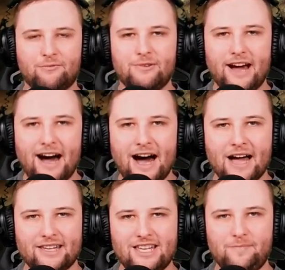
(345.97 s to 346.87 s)
We
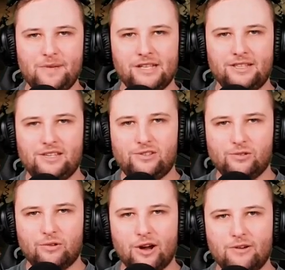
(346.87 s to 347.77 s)
are keeping the
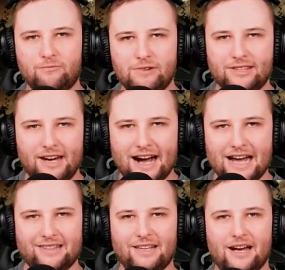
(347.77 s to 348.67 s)
Huo with
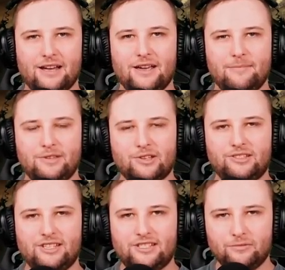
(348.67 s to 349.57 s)
Arthur
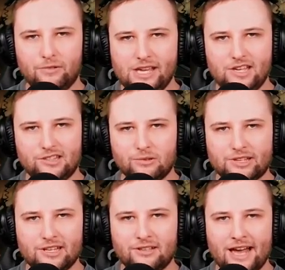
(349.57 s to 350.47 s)
because this is
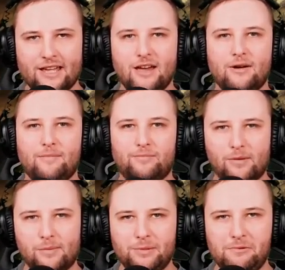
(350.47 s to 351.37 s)
looking like
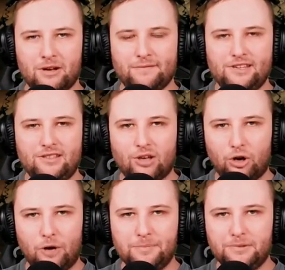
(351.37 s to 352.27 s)
probably one of the
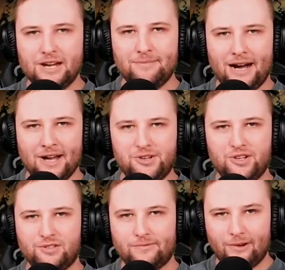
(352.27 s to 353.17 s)
top 3
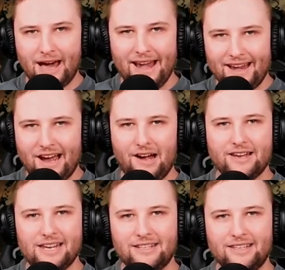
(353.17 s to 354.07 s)
marches right now
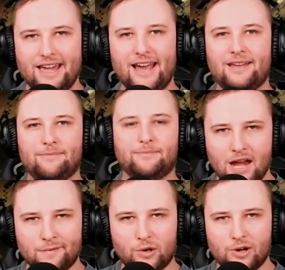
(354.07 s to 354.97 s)
in the game.
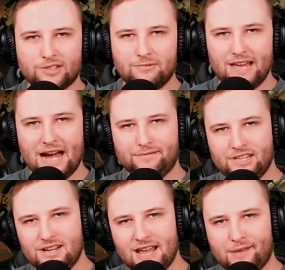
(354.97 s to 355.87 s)
And of course, we have
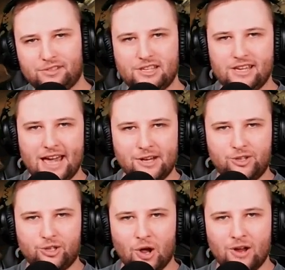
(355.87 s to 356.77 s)
the Nevsky
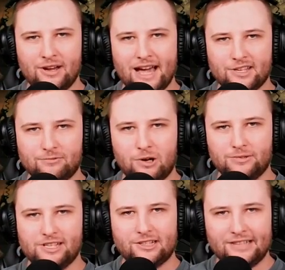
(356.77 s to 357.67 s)
and Joan as well,
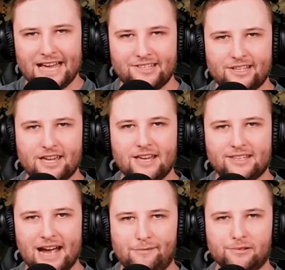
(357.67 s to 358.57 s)
the classic
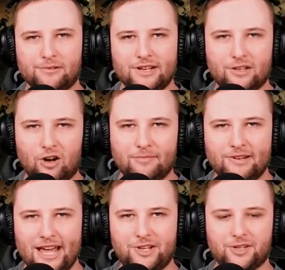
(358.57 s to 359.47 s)
cavalry
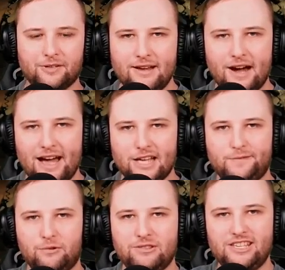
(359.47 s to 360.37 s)
combination. Now, as
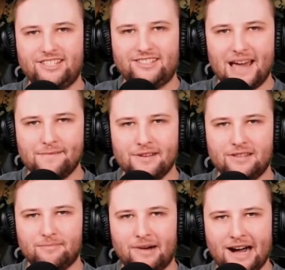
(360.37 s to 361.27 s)
for the
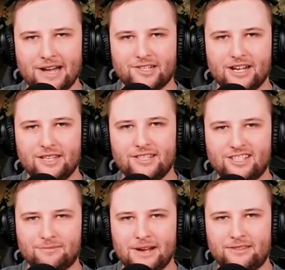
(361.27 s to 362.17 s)
7th march,
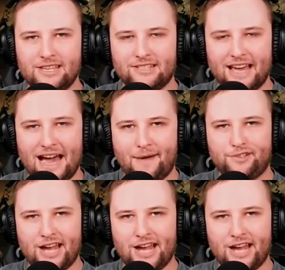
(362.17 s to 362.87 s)
this is where things have